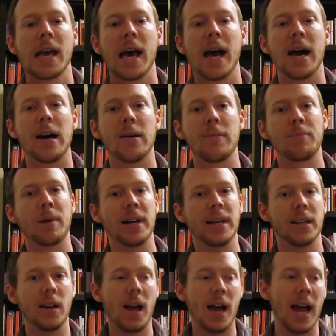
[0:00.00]

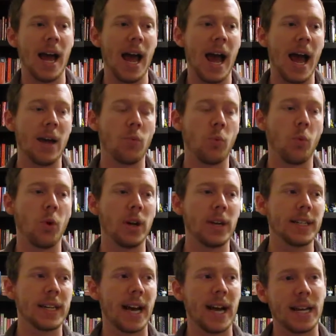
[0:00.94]
But I
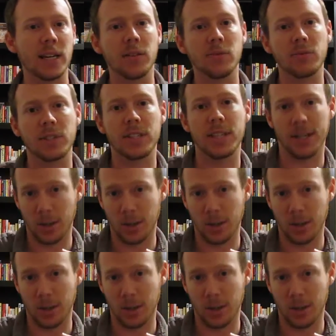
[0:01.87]
would kind of,